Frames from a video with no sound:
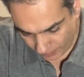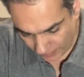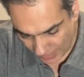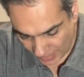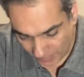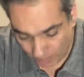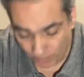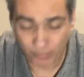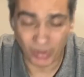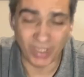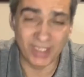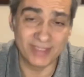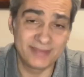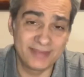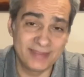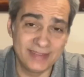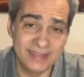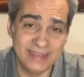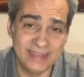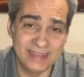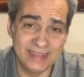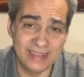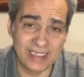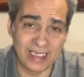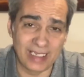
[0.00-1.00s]
But
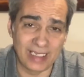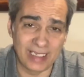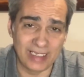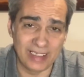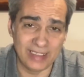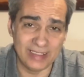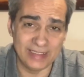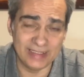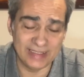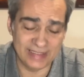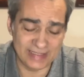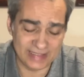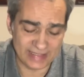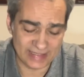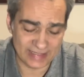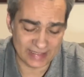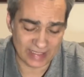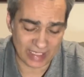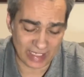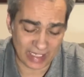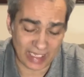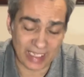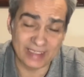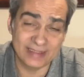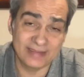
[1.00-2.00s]

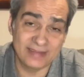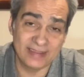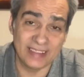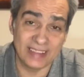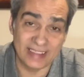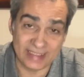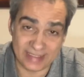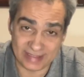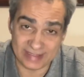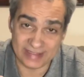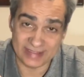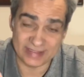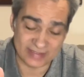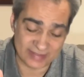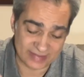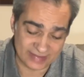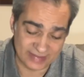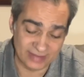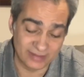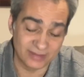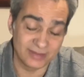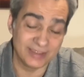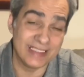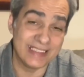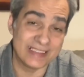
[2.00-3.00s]
I think
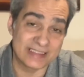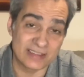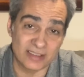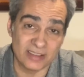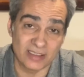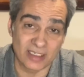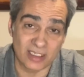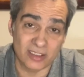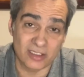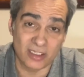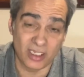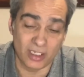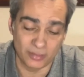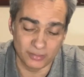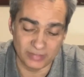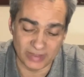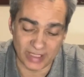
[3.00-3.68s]
still it's going to come